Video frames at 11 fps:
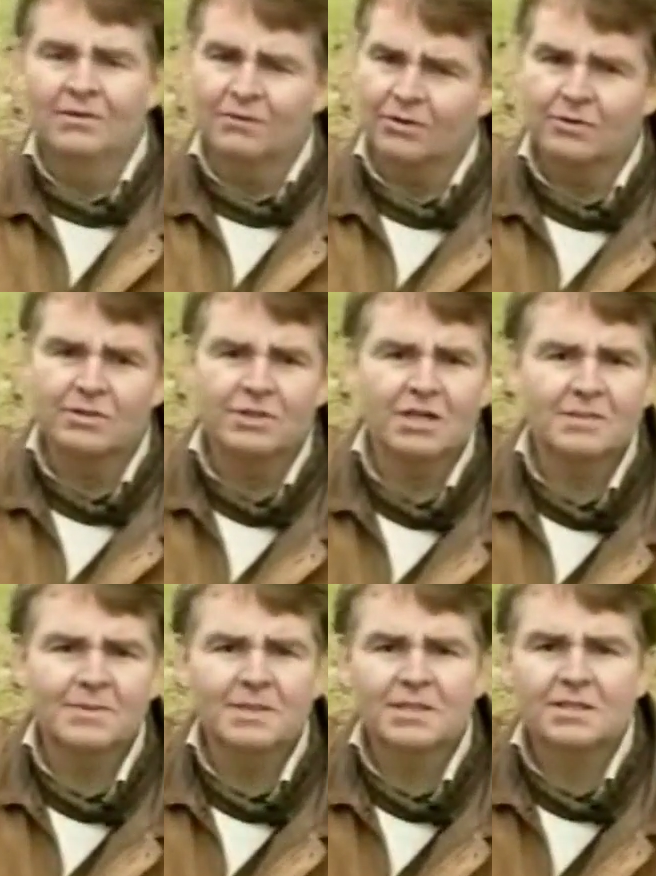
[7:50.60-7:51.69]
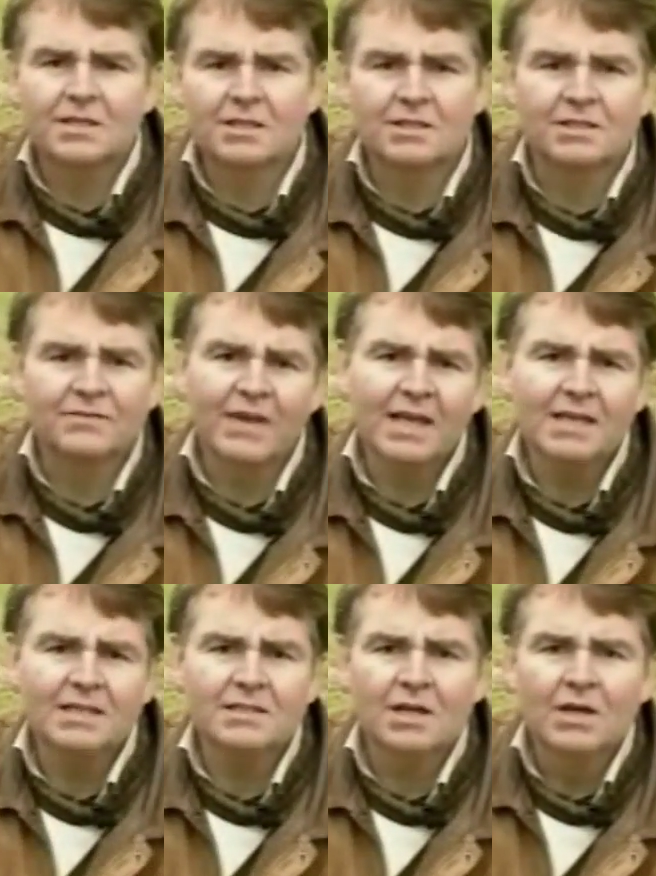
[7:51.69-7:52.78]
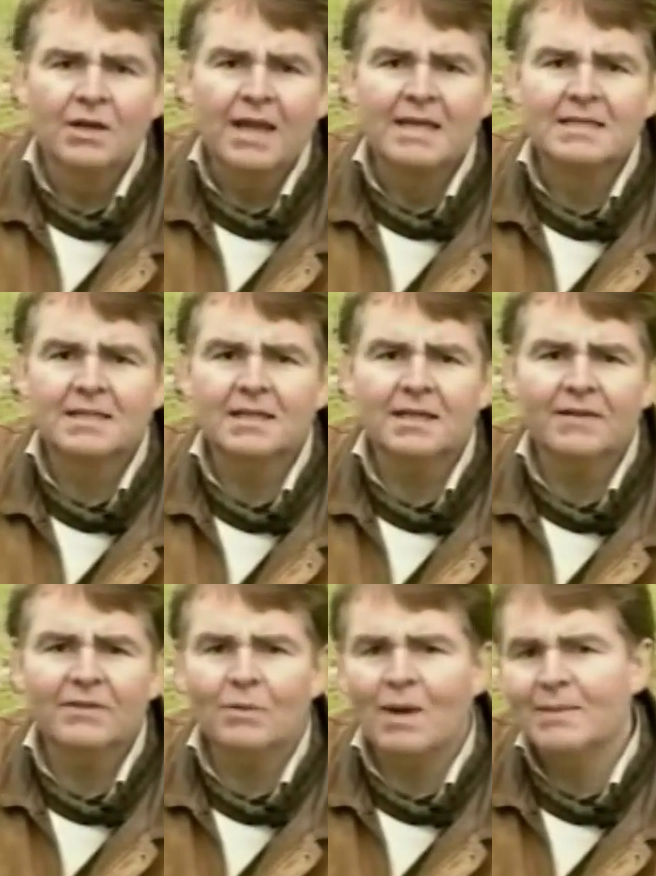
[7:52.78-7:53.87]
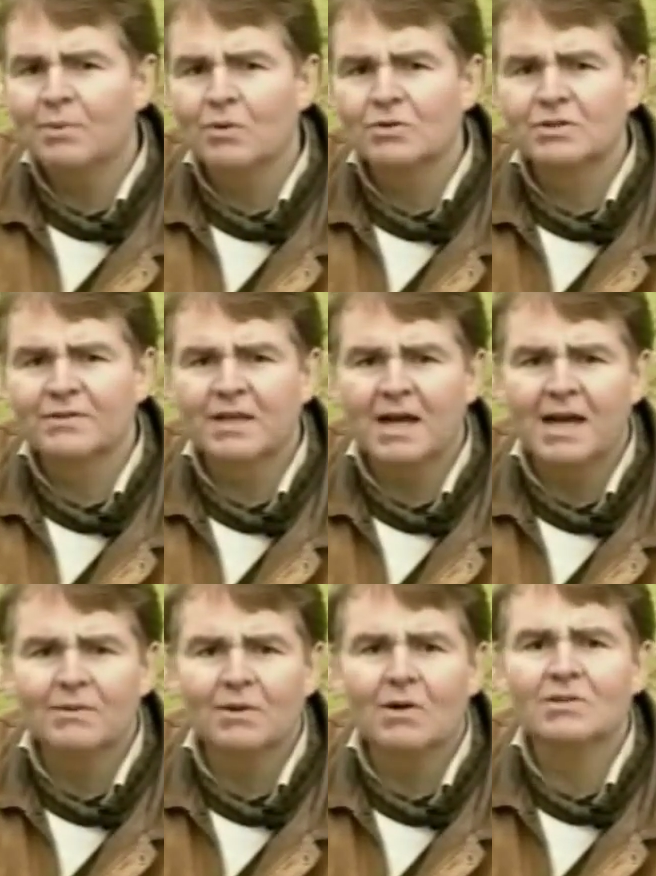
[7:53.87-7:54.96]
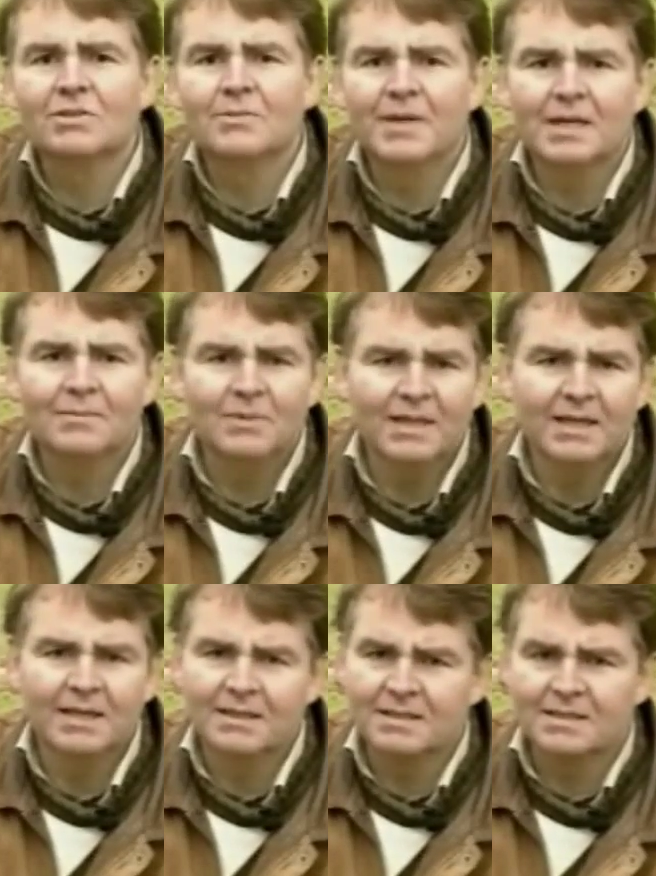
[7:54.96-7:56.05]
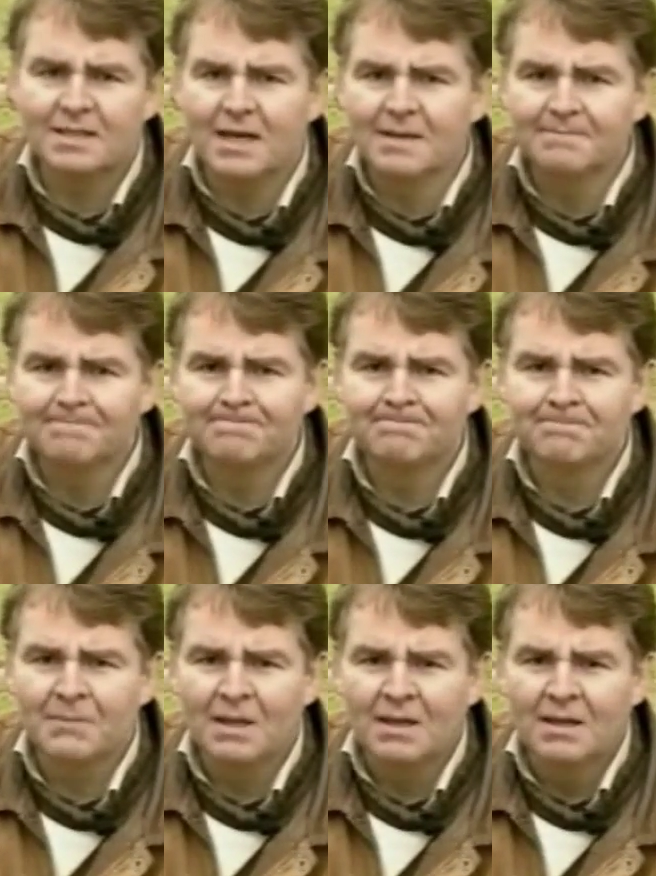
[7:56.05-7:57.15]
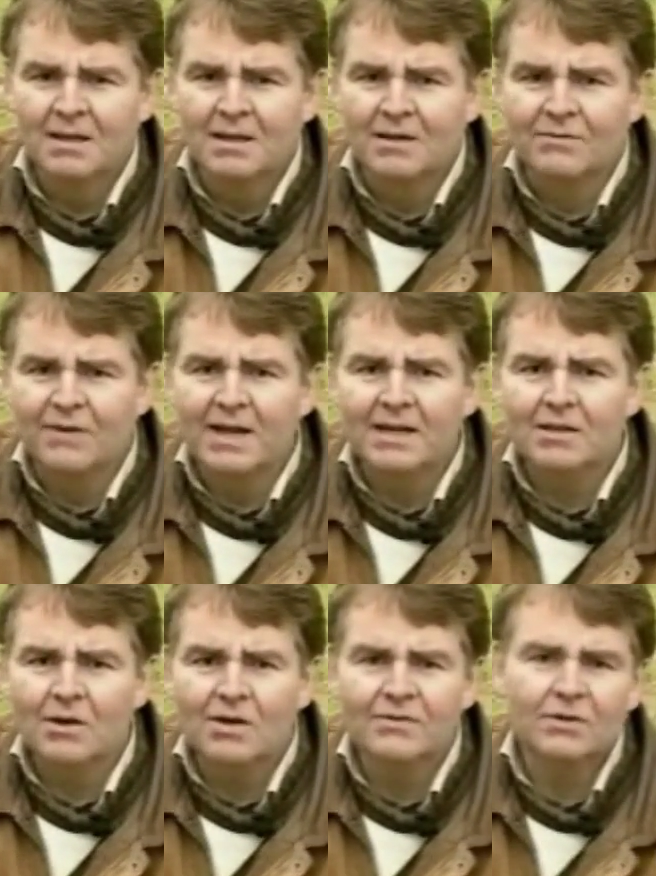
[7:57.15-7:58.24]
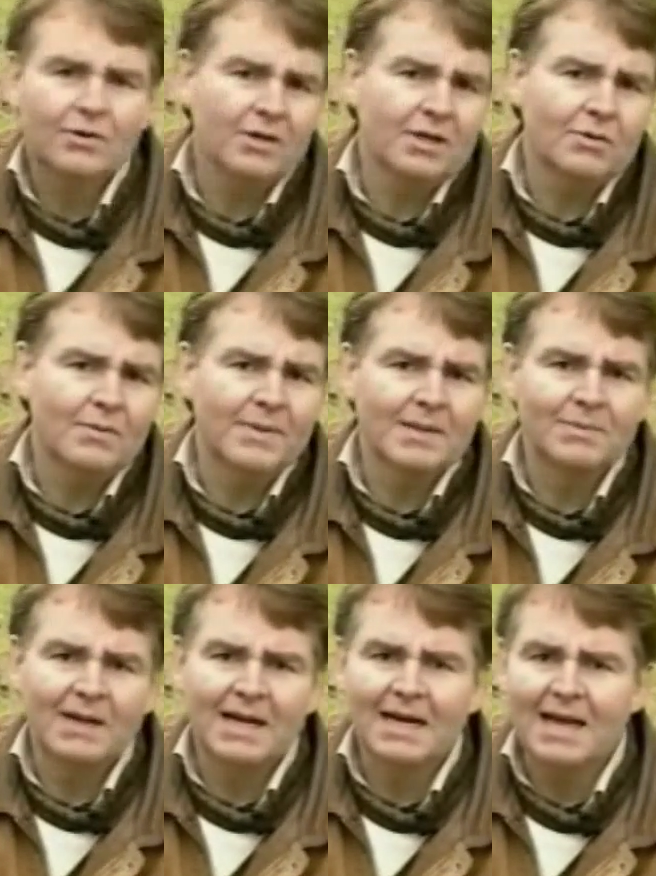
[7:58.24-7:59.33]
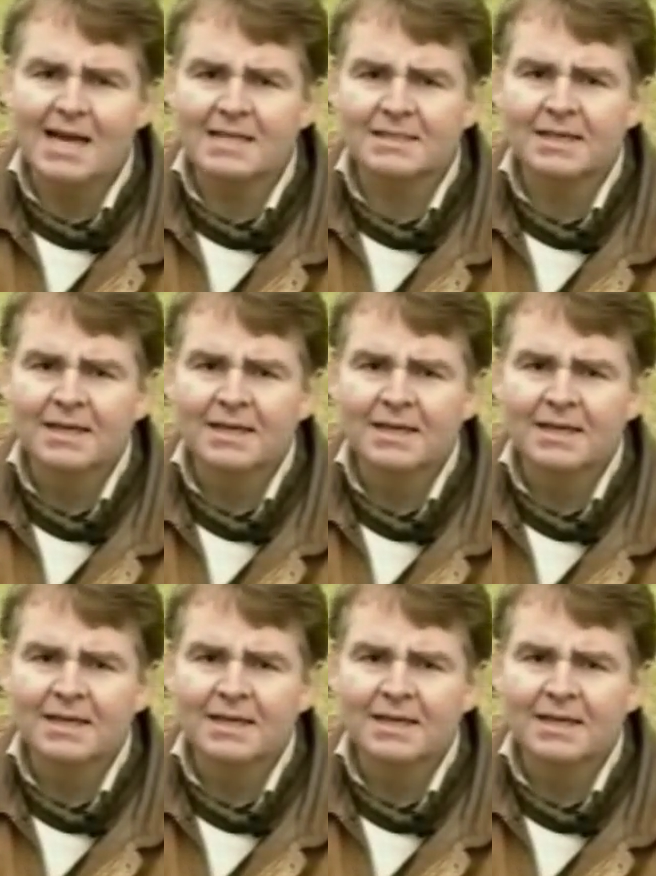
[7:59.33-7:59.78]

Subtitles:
Further adjustments such as veins and tinting of the white portion of the eye will also be completed at this time. A final coat of acrylic will be applied last,